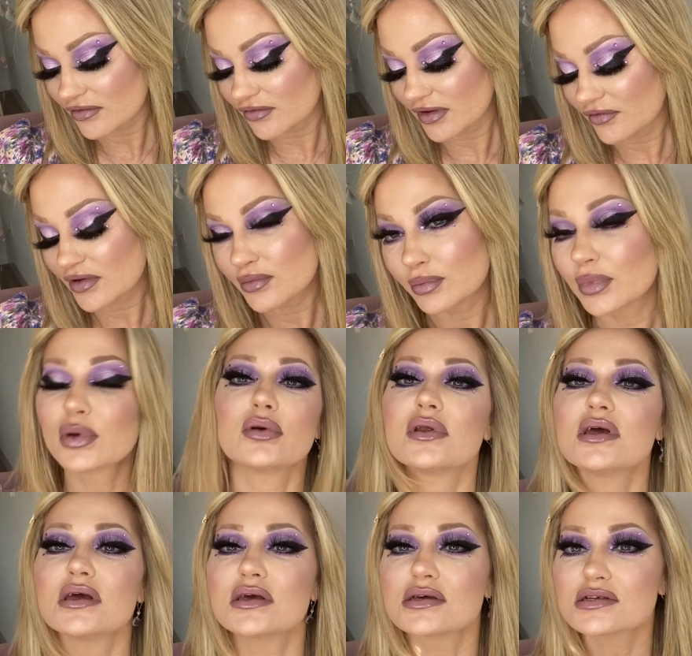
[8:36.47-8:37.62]
Vivid Mood
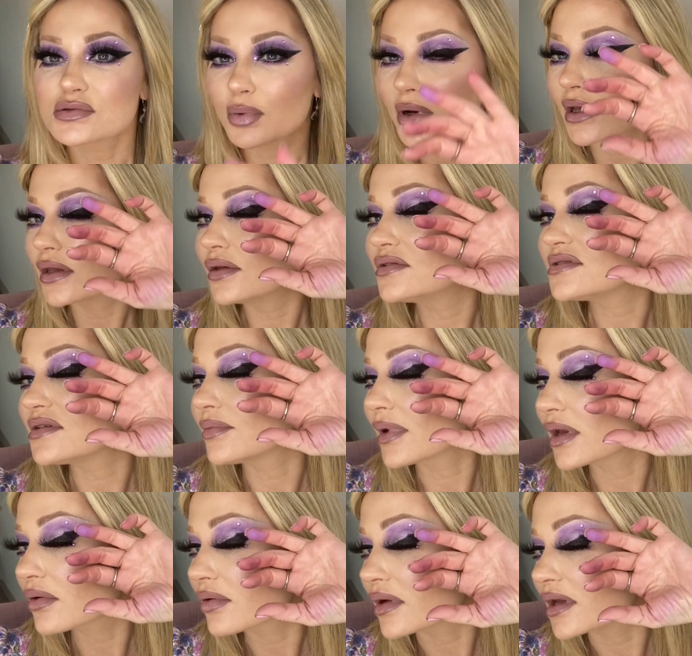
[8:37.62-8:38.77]
is what I used in my
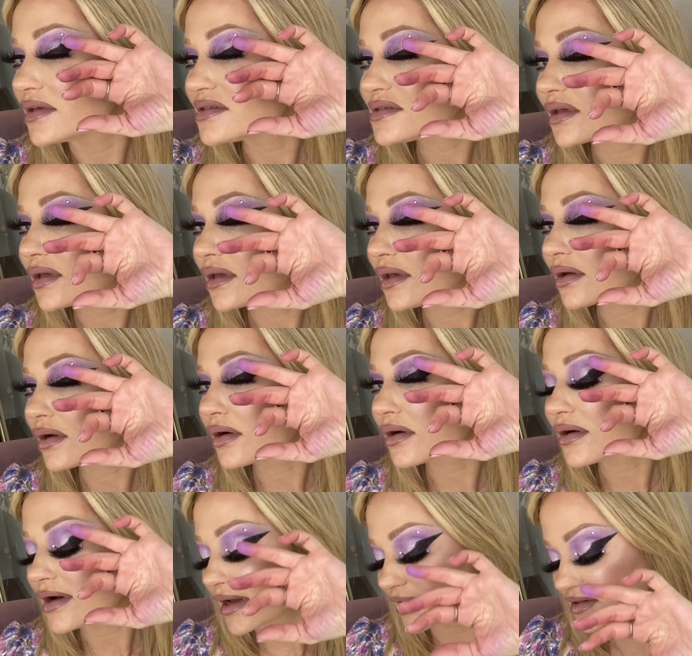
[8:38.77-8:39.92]
crease
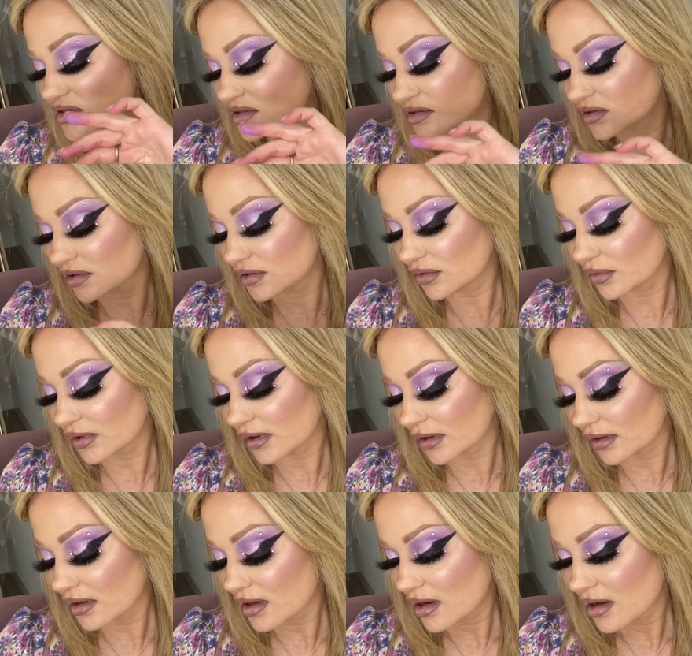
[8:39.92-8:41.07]
here. It's
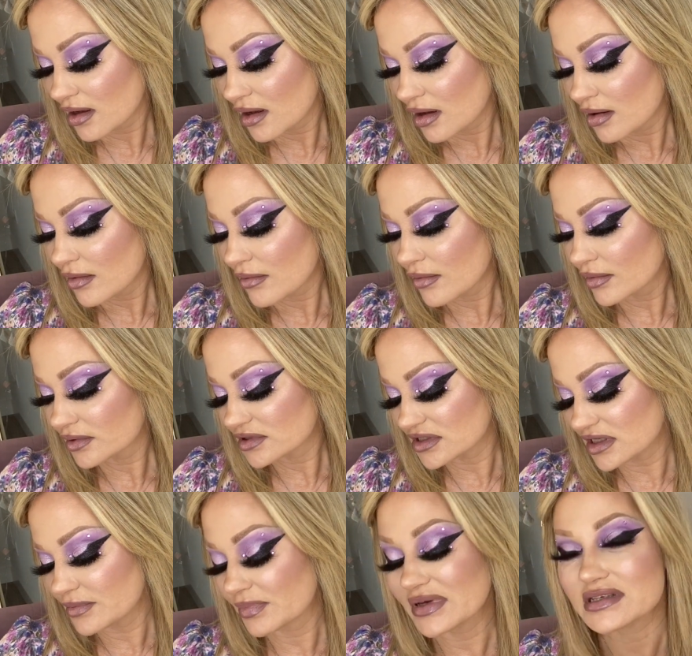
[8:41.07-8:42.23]
your
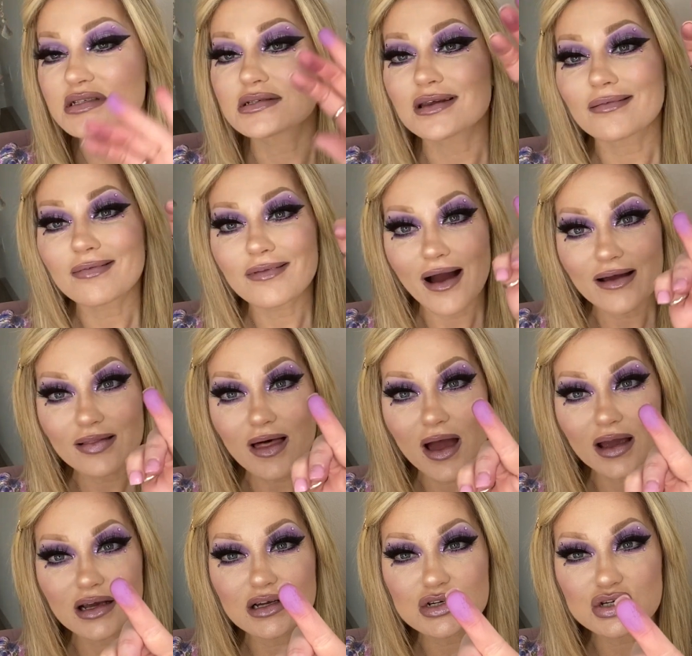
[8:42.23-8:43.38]
deepest
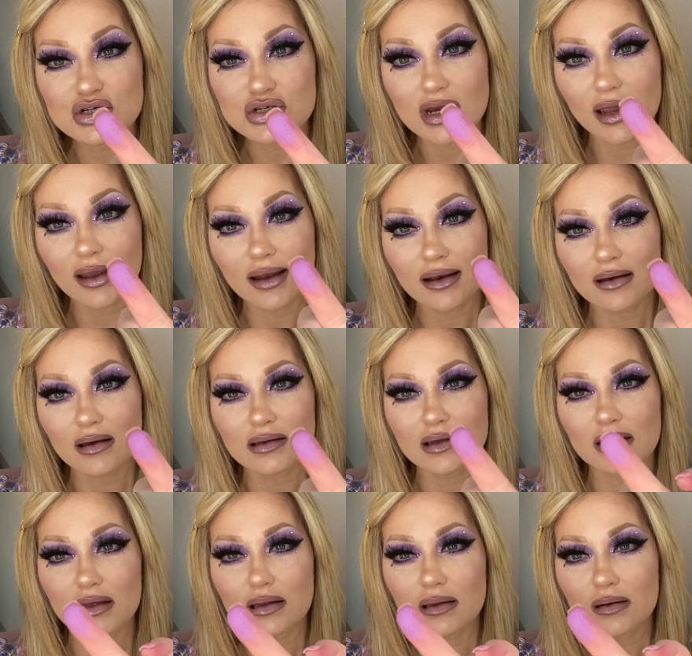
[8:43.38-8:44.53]
lilac shade
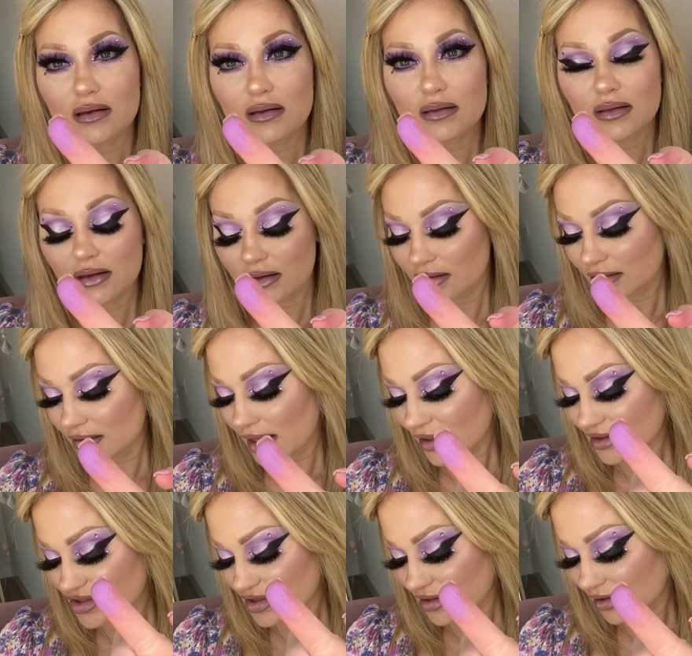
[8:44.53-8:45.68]
in the
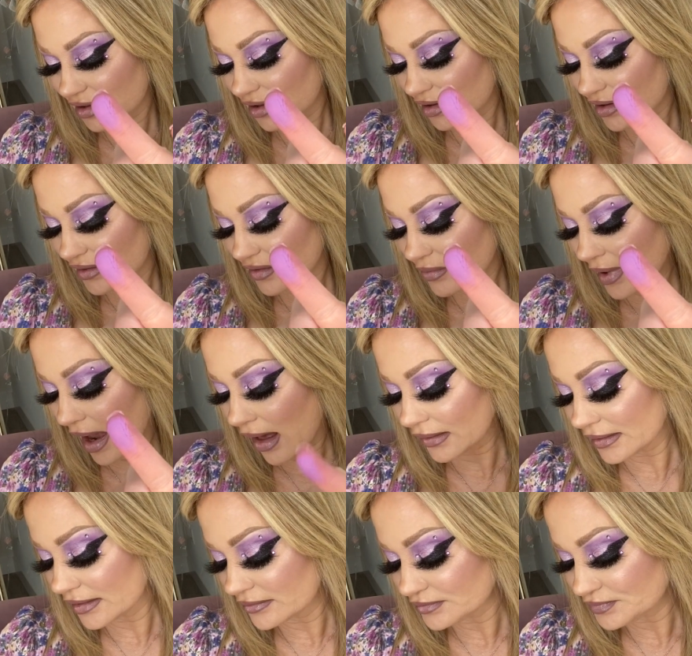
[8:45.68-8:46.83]
collection here in the
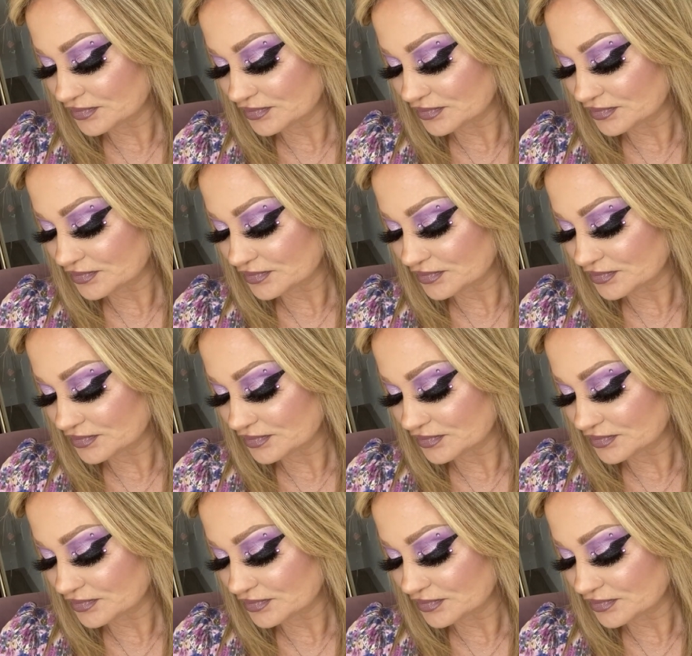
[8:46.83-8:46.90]
palette.